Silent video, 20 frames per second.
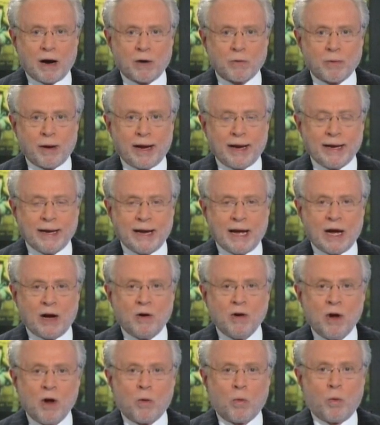are right now,
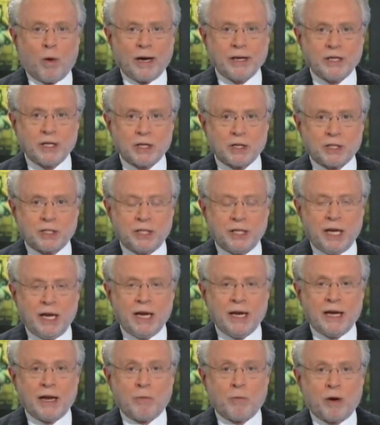what you're
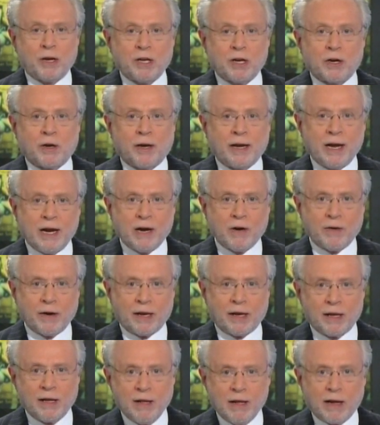seeing, and what you're
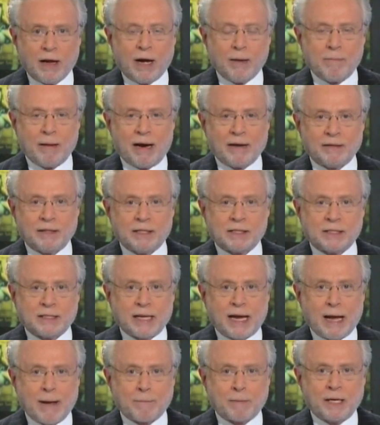hearing about this
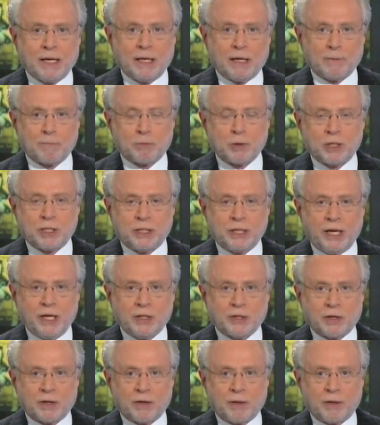top kill procedure,